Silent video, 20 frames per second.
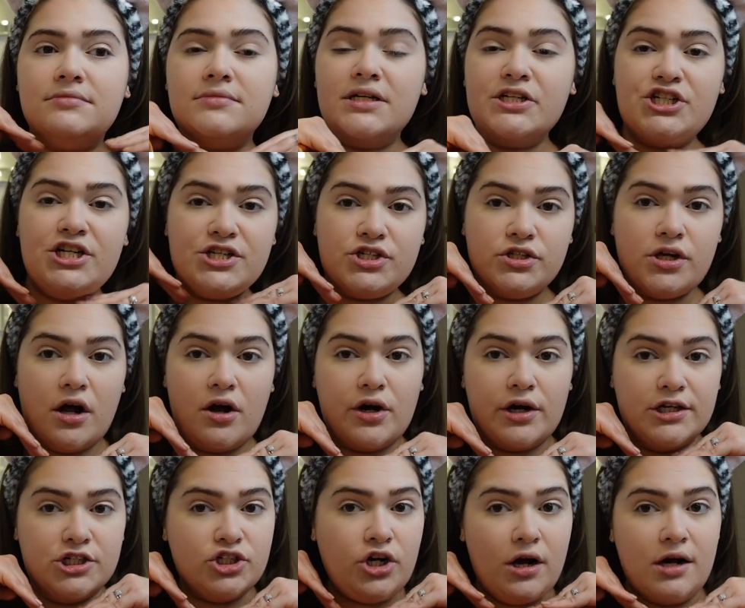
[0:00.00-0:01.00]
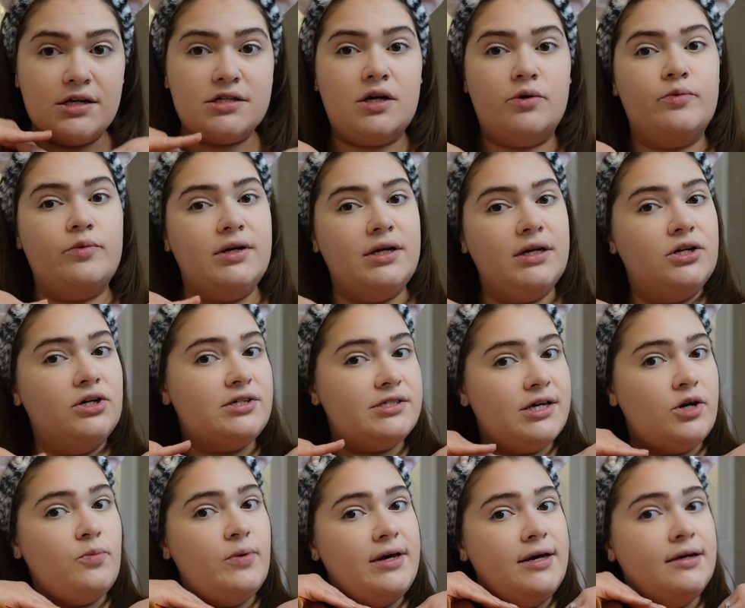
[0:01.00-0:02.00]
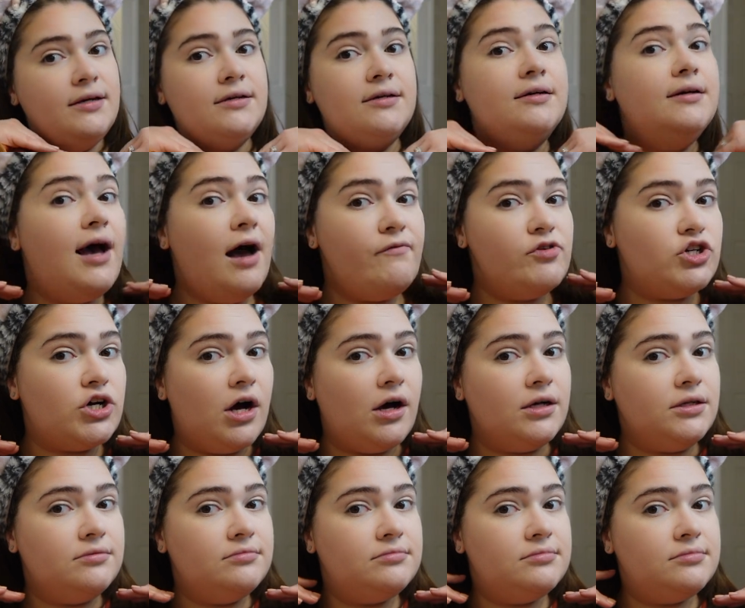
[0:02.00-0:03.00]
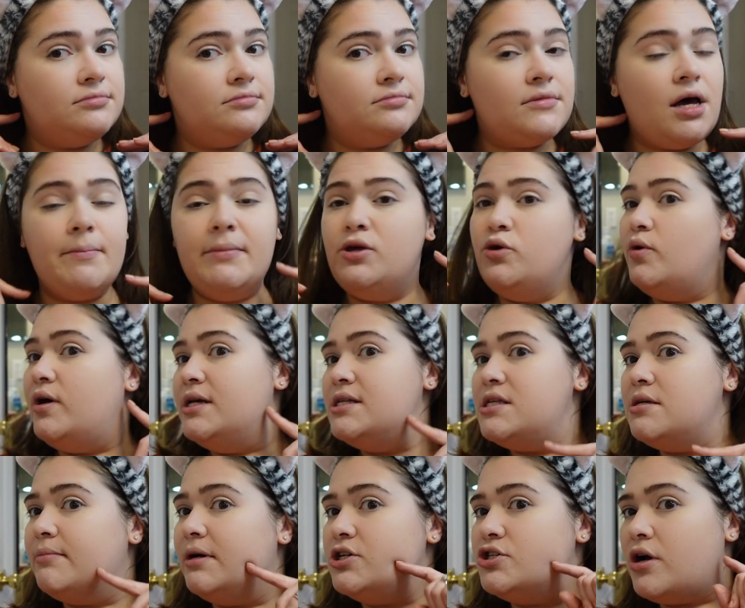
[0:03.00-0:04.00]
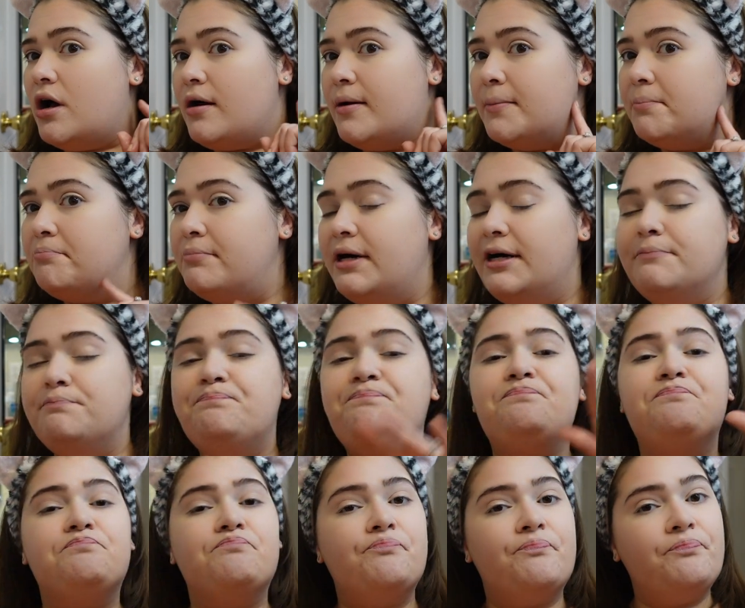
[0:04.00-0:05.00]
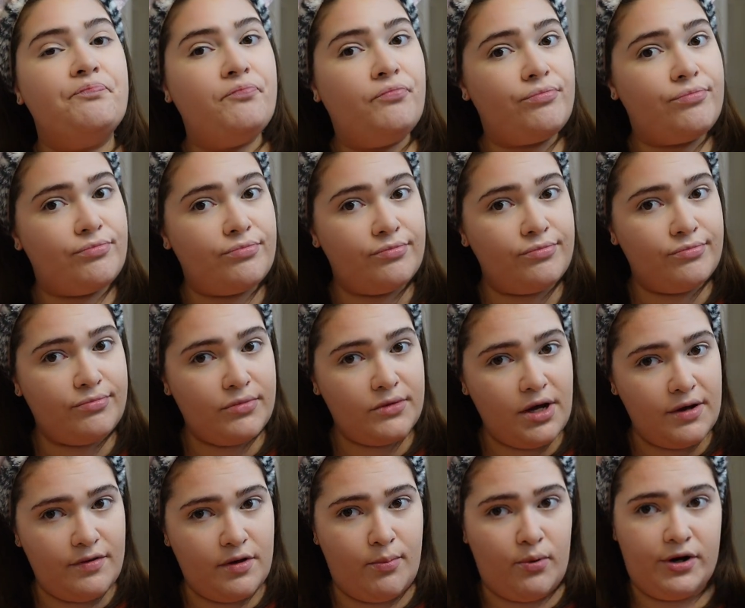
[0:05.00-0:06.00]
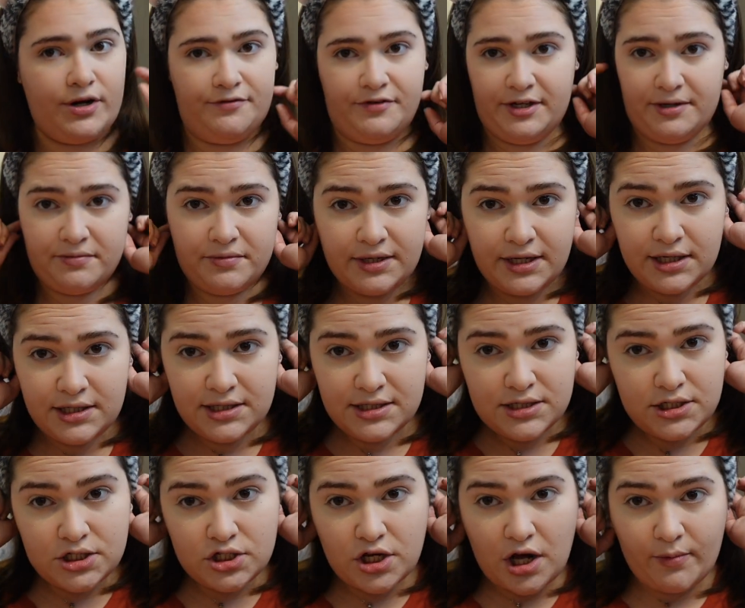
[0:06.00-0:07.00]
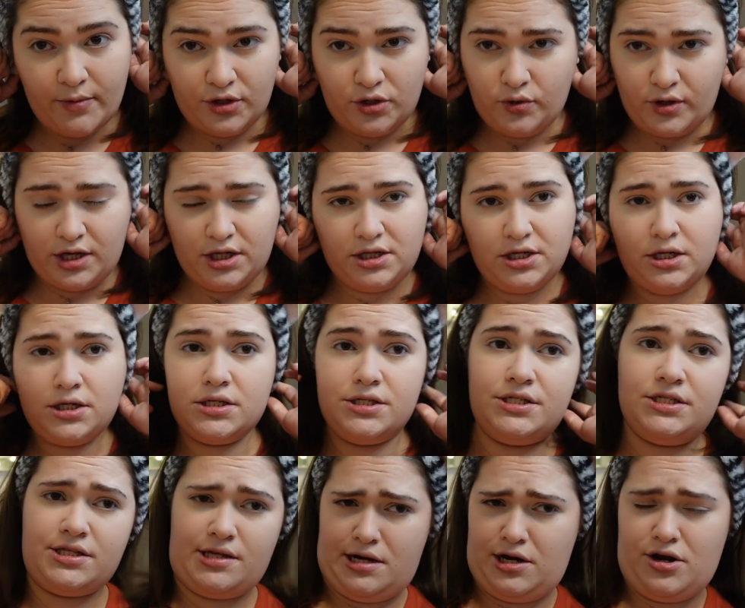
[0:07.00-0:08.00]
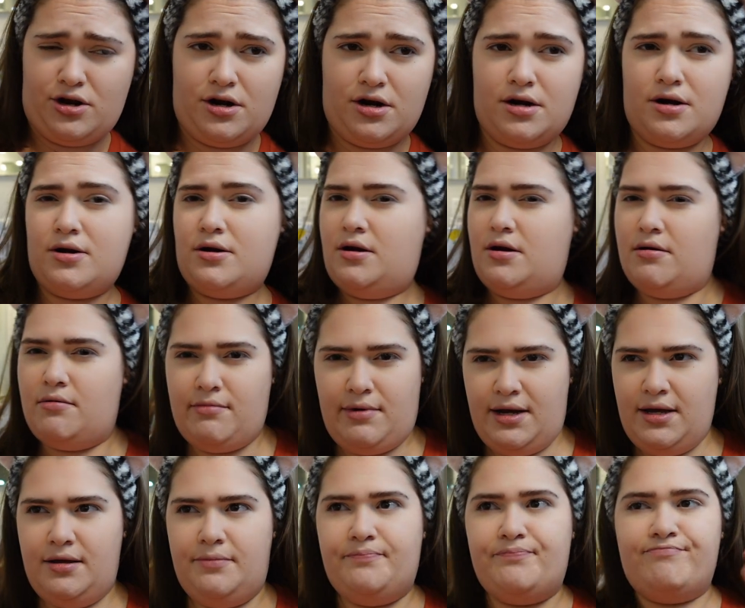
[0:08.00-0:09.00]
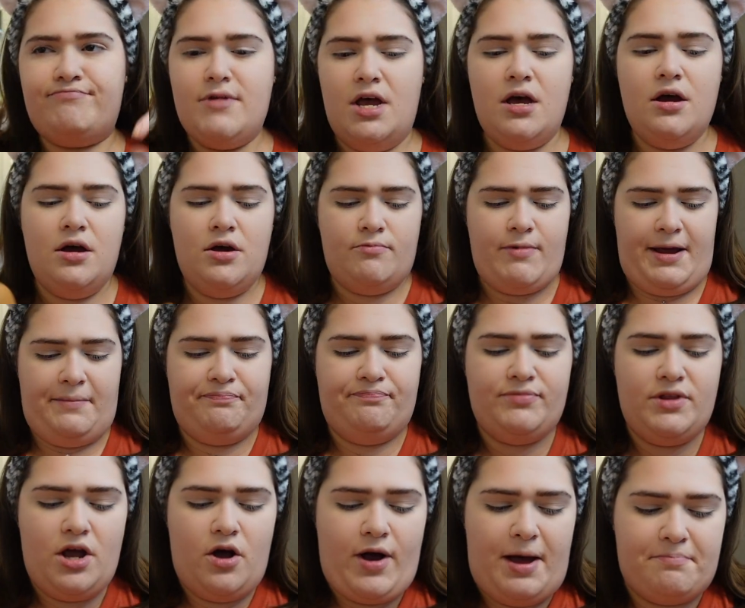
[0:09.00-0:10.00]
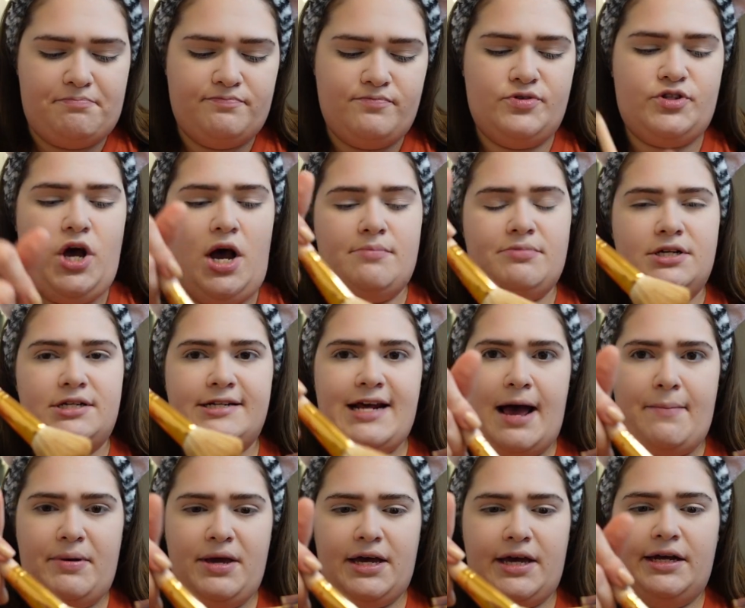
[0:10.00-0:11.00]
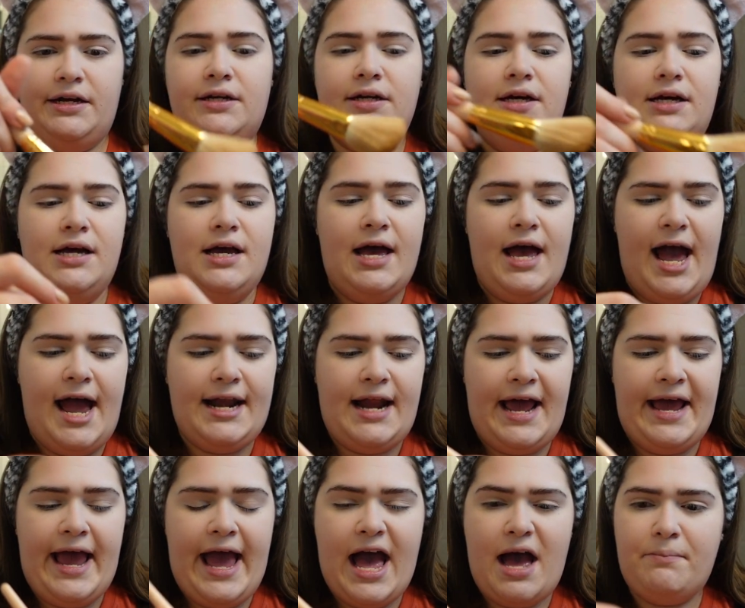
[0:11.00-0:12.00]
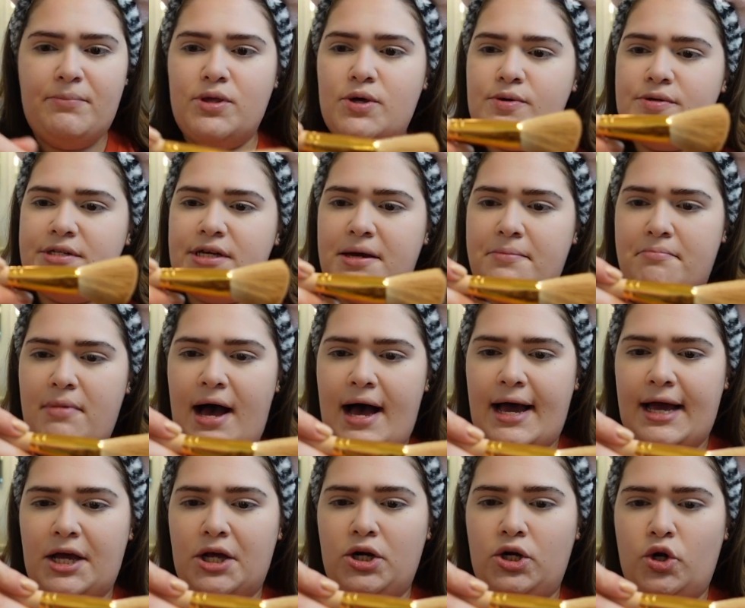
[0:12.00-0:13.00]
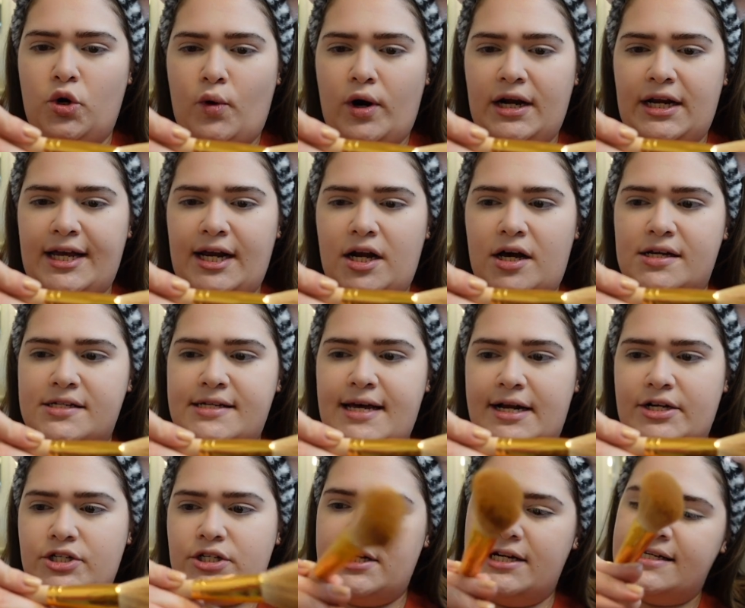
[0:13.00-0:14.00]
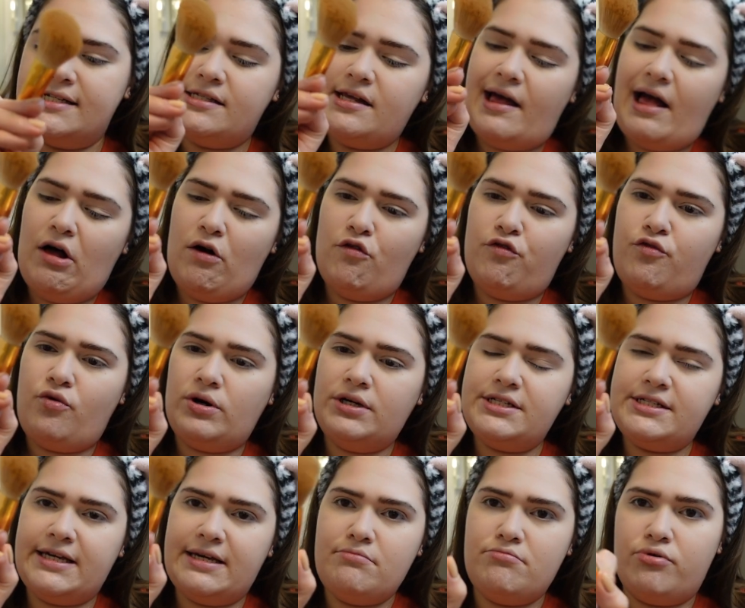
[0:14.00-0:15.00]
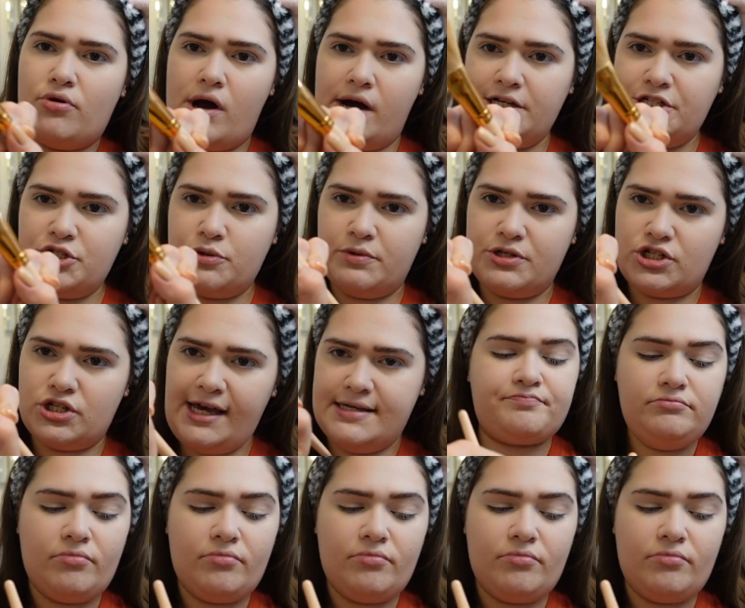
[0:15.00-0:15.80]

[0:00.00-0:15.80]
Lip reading: it chisels out our jaw, so it looks like we have a jaw. I mean, you can see my jaw, but the point of it is so you can look skinnier, right? Right. Okay, so I'm just tapping in, and I am using my Laura Lee Los Angeles L14 brush, which